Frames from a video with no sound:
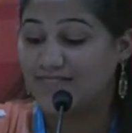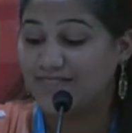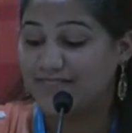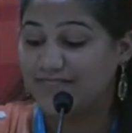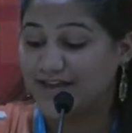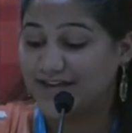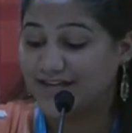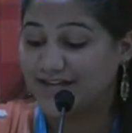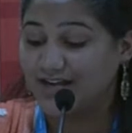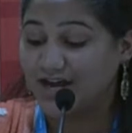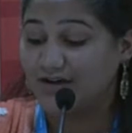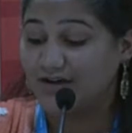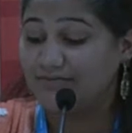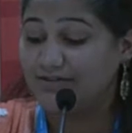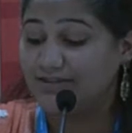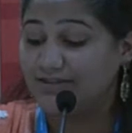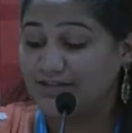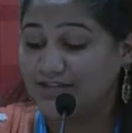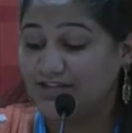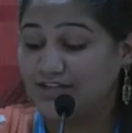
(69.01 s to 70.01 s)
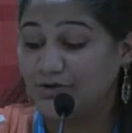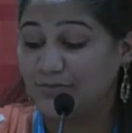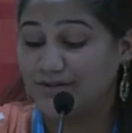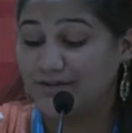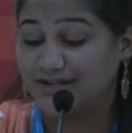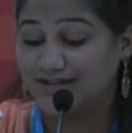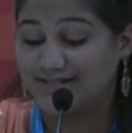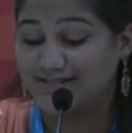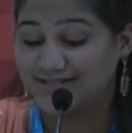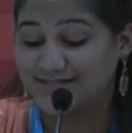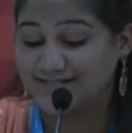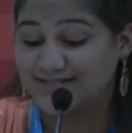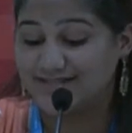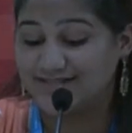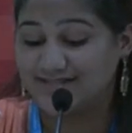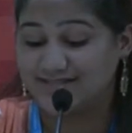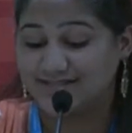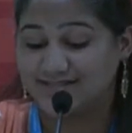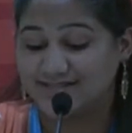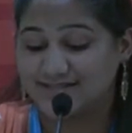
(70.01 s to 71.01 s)
that govern the human
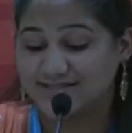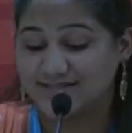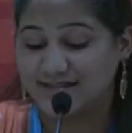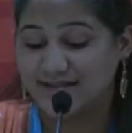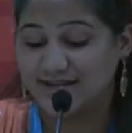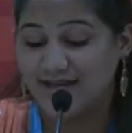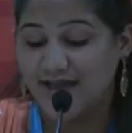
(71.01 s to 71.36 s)
existence,